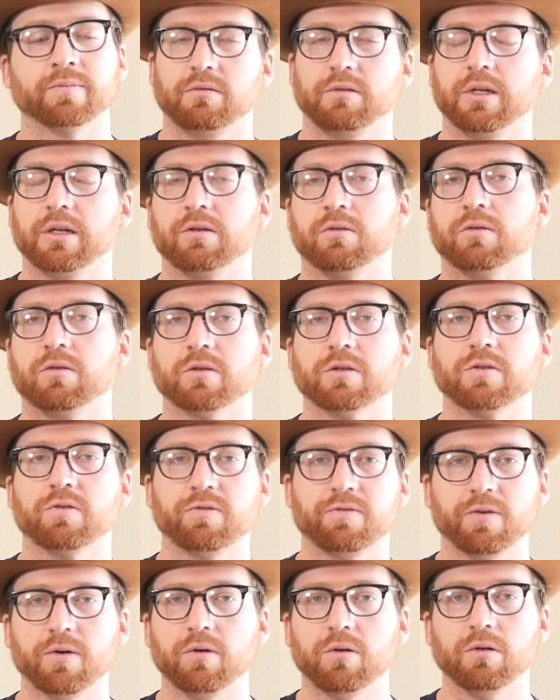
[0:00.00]
You know, of course,
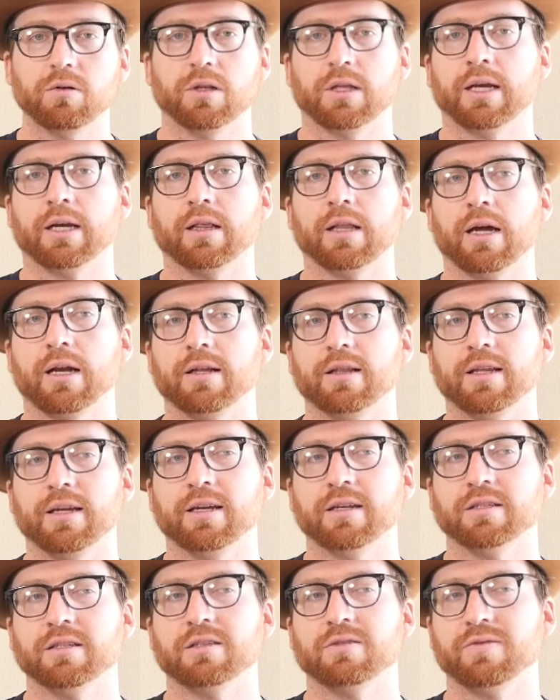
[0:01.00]
food, like a lot of
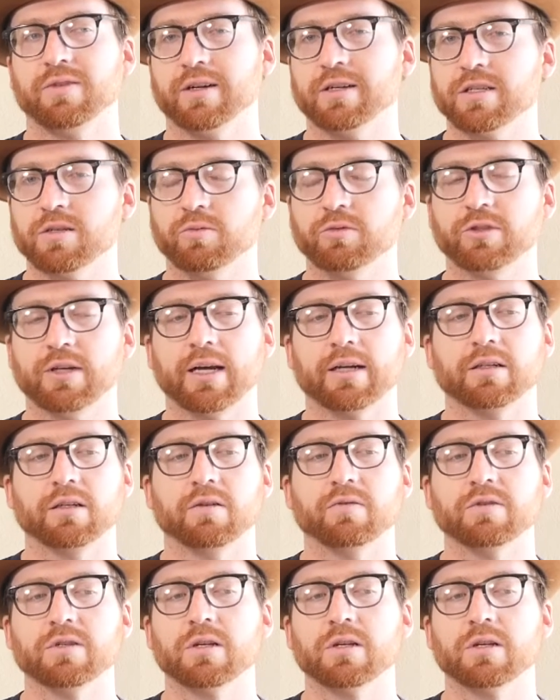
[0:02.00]
things, it's very subjective.